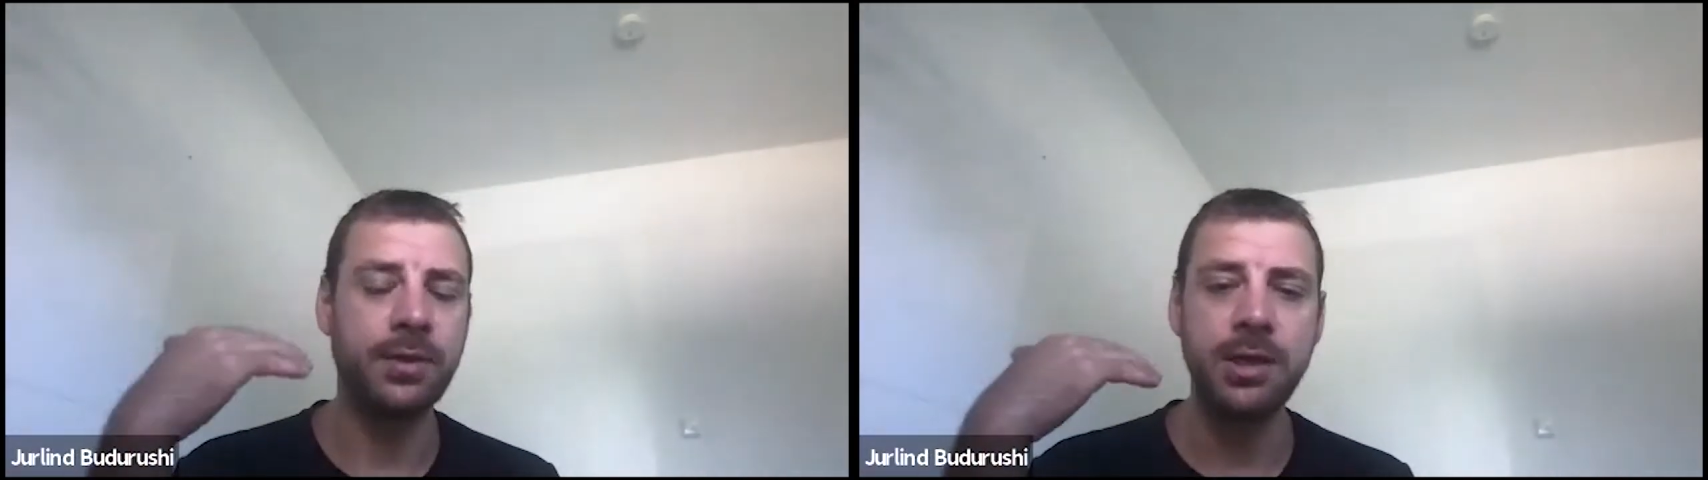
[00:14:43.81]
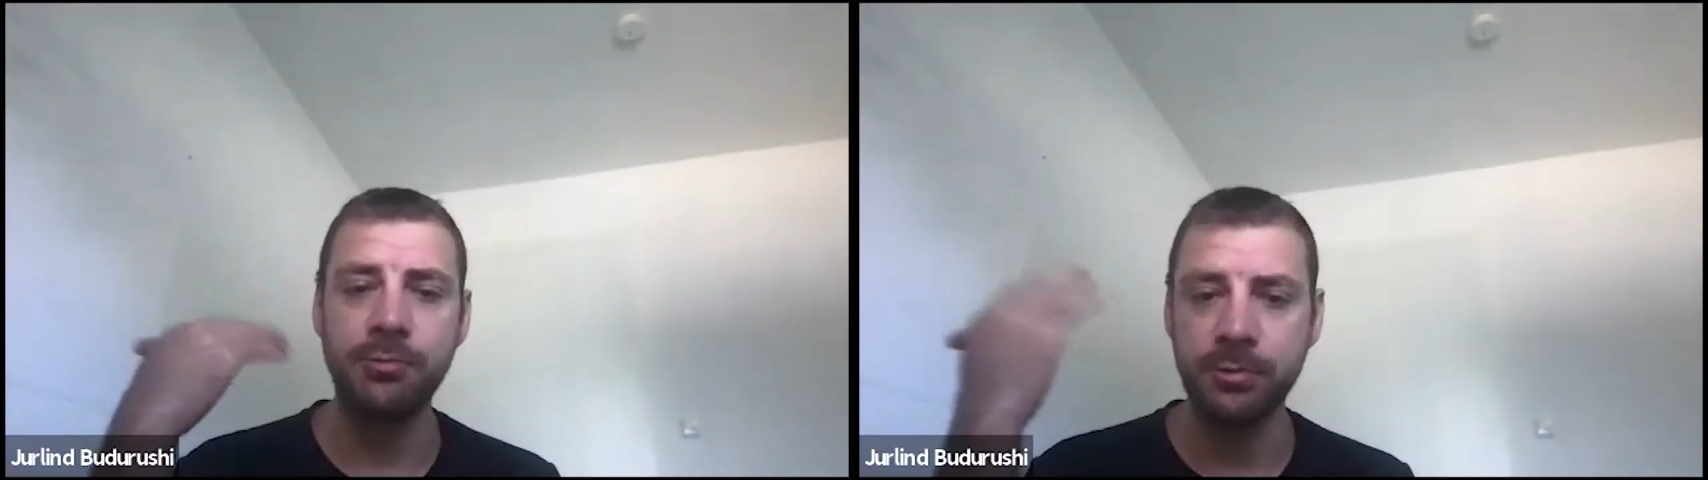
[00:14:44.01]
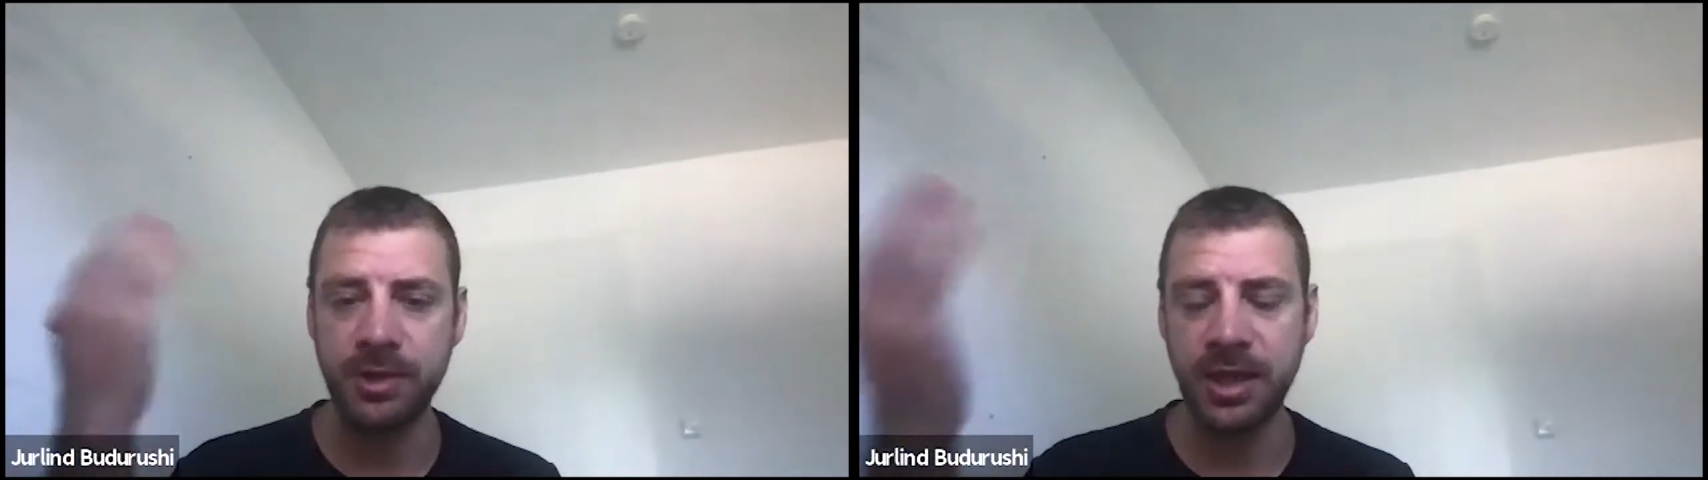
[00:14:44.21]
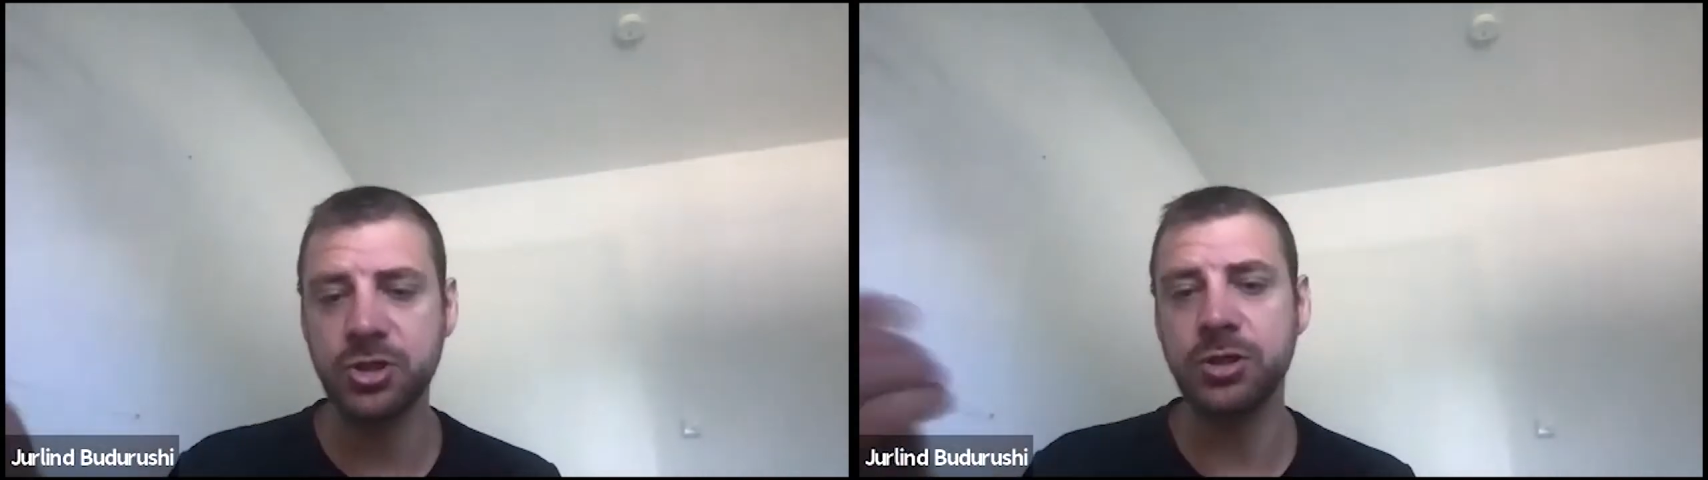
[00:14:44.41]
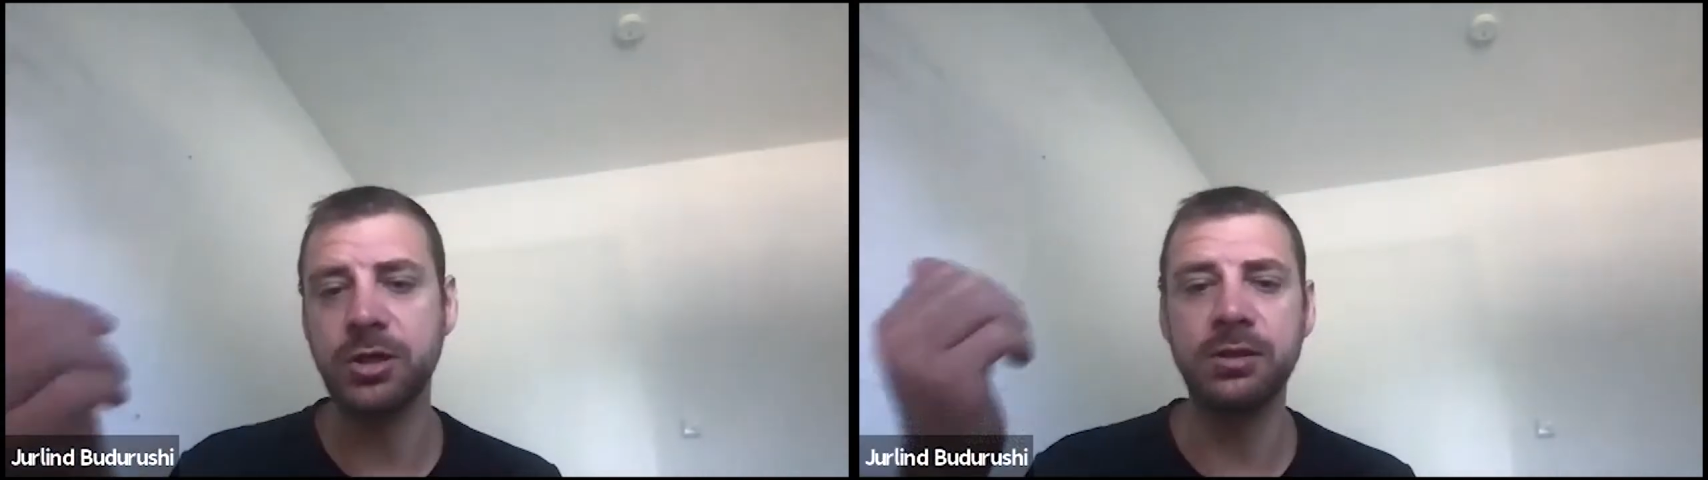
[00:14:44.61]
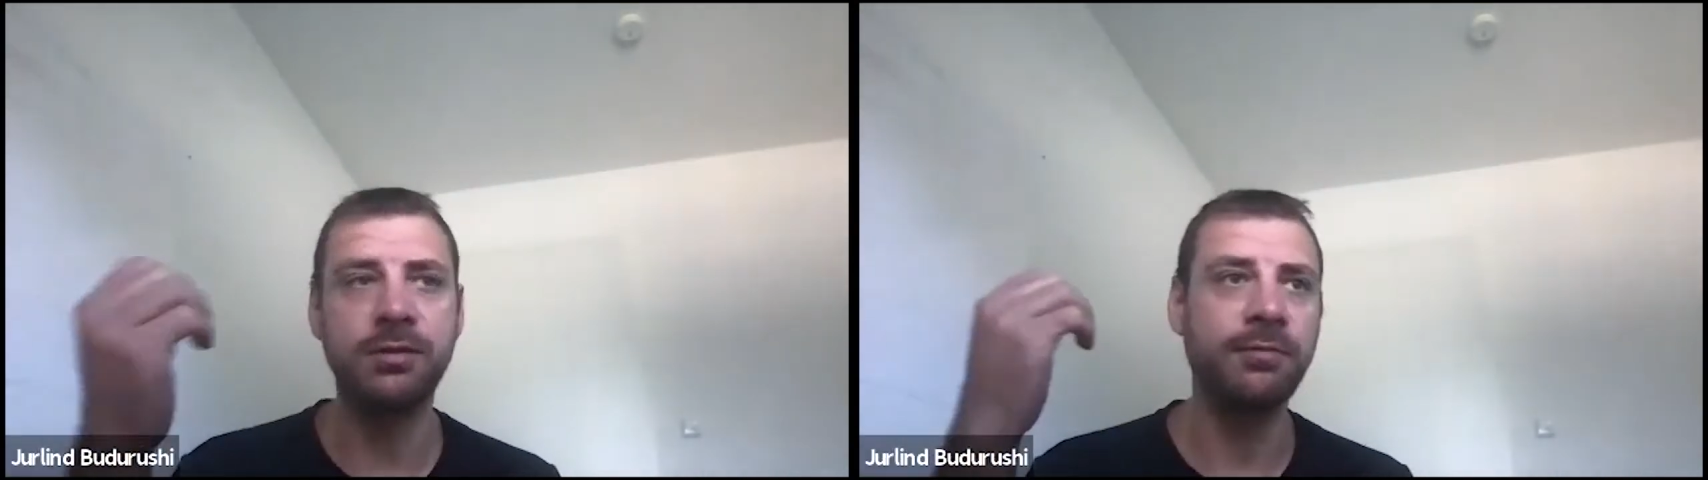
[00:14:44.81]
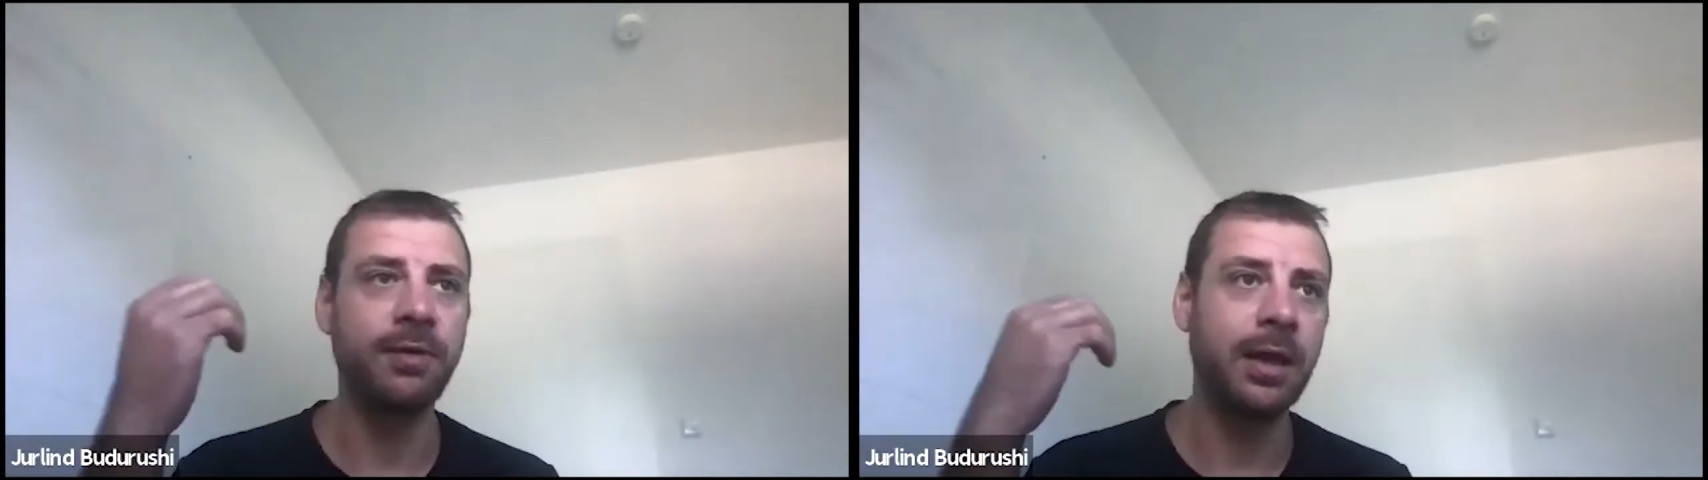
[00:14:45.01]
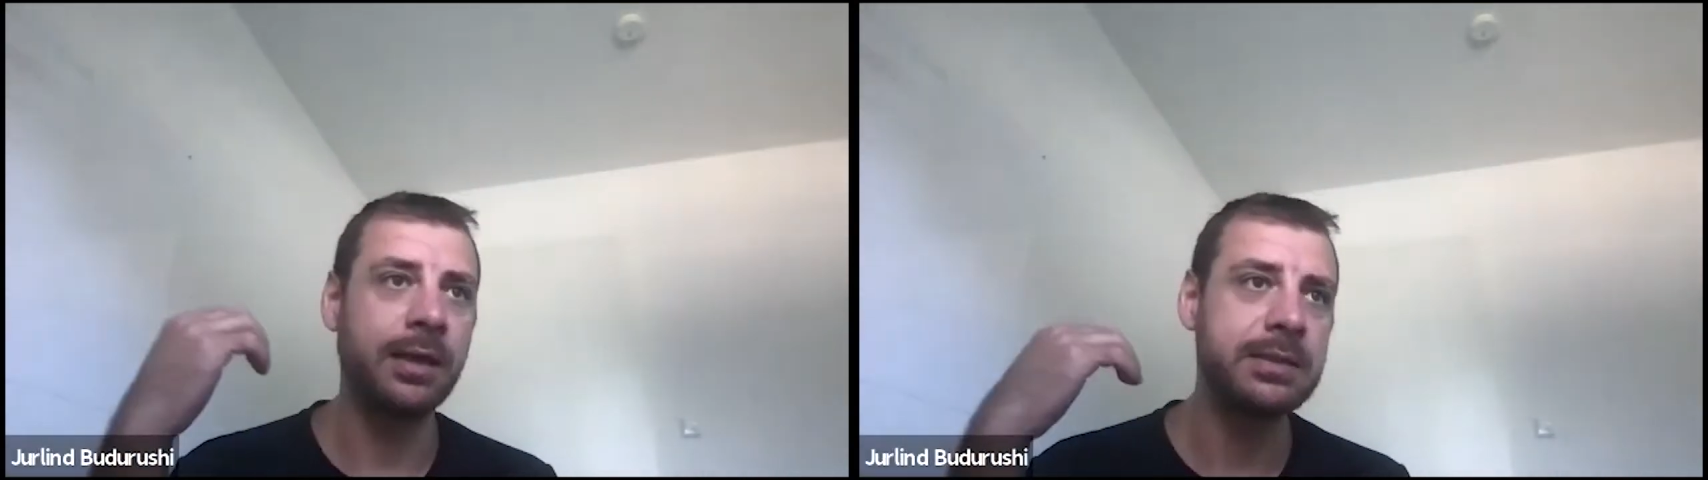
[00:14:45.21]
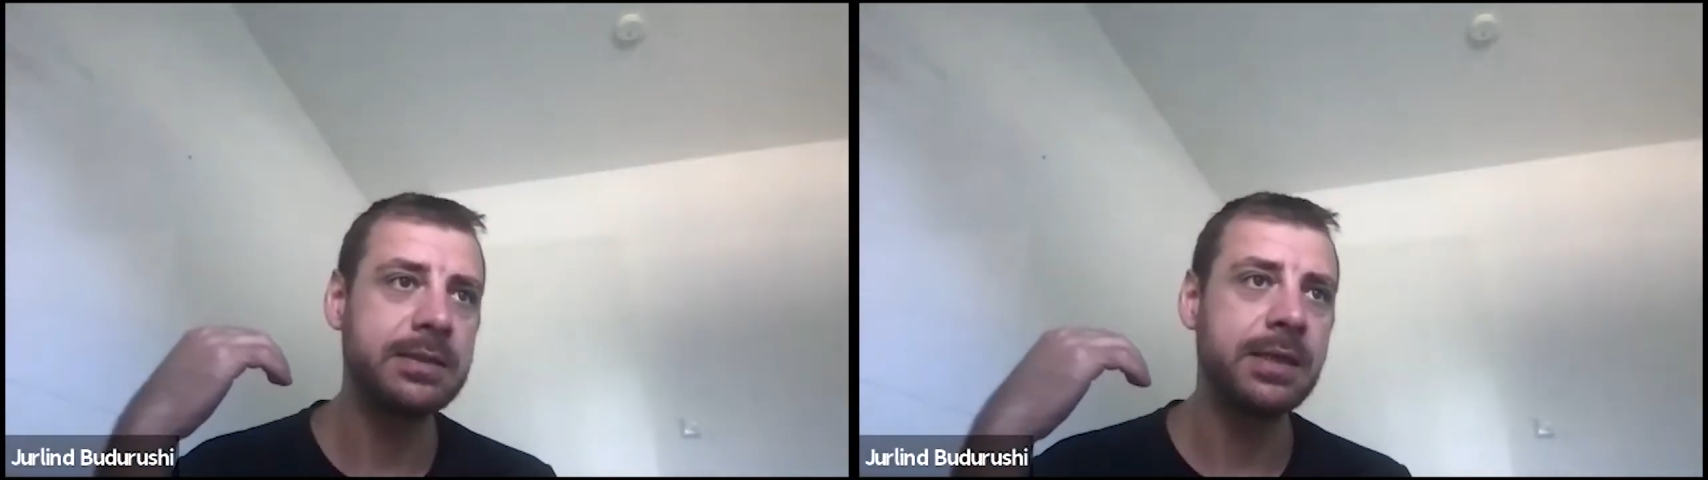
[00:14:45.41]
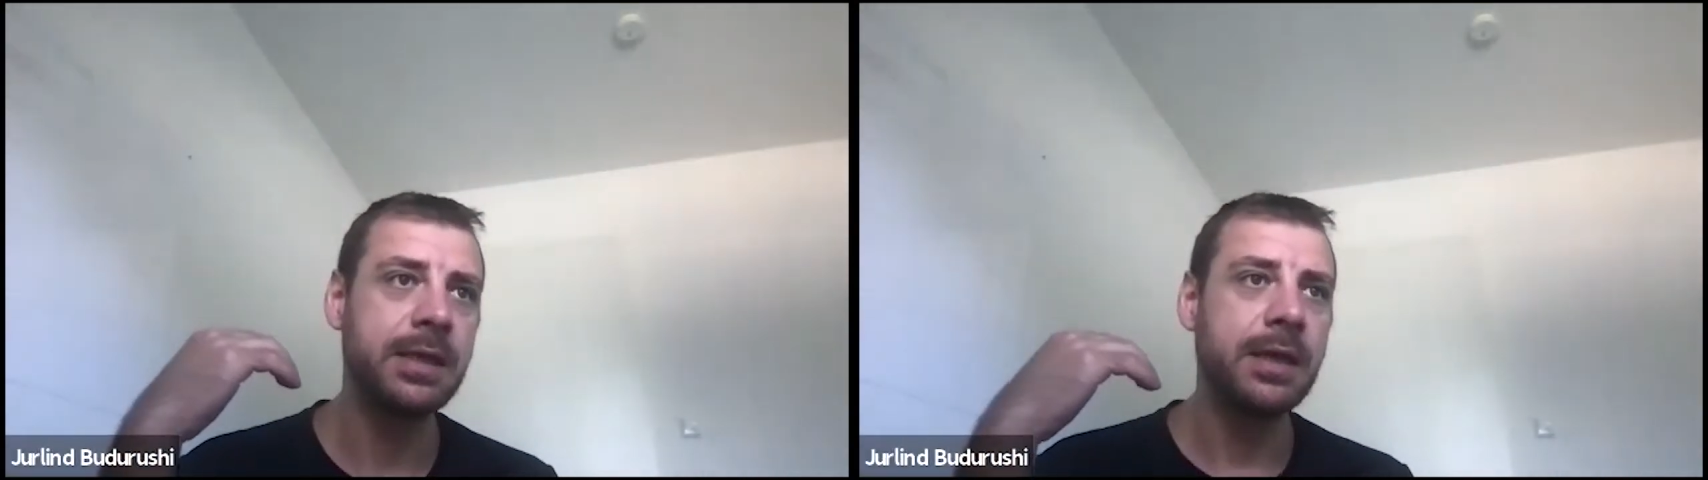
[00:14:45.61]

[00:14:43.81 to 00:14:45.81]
key rotation intervals,